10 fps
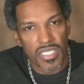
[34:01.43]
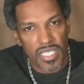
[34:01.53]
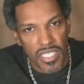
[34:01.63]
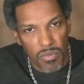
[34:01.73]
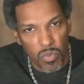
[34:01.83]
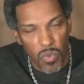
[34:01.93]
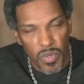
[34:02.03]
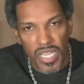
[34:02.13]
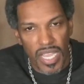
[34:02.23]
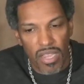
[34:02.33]
in their
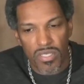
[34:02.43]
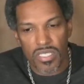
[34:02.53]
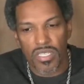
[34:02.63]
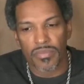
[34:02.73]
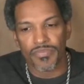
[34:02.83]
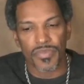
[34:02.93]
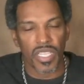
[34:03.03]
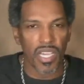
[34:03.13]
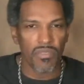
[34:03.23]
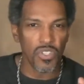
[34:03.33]
wheelhouse, they
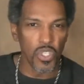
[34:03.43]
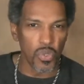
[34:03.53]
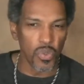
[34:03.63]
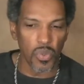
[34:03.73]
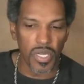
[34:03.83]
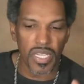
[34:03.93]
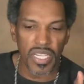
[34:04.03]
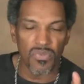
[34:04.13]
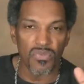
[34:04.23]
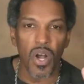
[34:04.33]
have new
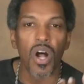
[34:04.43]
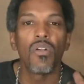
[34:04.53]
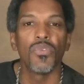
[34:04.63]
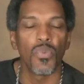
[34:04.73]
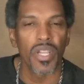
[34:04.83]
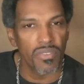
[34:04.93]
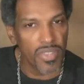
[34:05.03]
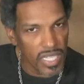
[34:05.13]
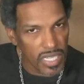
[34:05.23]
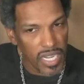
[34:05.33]
evolved way of
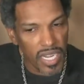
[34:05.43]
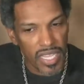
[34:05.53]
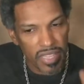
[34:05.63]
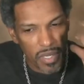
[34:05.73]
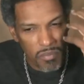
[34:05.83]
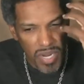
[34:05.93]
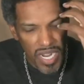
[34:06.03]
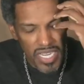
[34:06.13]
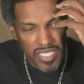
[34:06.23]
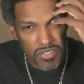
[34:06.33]
thinking, and their
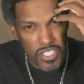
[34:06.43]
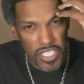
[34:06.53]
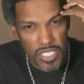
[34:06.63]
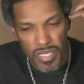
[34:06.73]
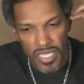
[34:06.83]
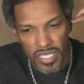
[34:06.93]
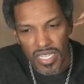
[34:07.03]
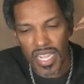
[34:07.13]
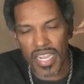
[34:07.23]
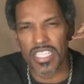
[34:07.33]
minds have just been
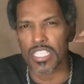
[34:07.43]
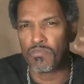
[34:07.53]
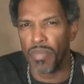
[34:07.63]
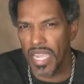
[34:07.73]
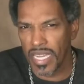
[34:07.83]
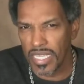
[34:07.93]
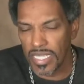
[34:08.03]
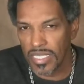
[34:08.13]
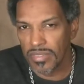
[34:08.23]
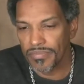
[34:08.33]

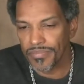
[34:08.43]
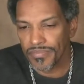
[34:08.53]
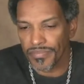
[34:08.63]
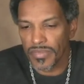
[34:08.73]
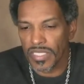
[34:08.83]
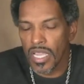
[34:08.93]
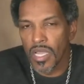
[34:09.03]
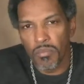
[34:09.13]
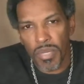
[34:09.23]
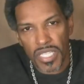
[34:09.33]
expanded.
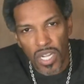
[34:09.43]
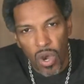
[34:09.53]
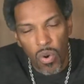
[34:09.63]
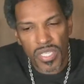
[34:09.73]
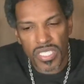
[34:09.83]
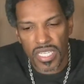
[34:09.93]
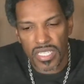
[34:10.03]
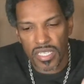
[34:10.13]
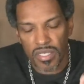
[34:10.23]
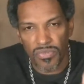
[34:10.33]
But they always get
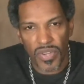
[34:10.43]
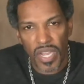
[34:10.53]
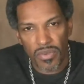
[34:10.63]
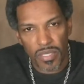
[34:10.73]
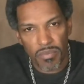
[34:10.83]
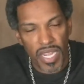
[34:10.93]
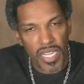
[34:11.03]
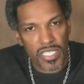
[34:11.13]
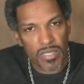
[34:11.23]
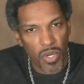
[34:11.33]
confounded by
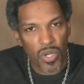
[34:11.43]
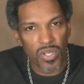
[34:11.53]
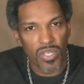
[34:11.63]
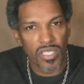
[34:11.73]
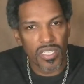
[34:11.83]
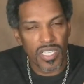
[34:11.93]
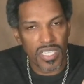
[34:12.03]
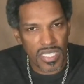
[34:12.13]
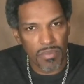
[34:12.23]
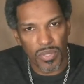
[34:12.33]
small,
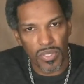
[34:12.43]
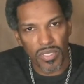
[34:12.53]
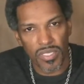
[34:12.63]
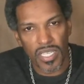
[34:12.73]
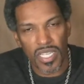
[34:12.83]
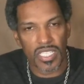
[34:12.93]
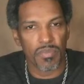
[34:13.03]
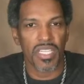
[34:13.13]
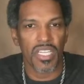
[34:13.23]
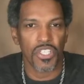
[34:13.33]
simple
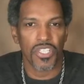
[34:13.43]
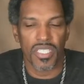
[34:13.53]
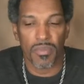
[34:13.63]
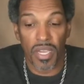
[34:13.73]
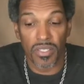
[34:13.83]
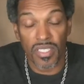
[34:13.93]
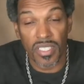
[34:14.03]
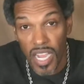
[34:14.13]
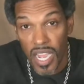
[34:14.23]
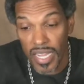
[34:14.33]
explanations about
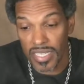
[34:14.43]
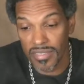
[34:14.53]
God.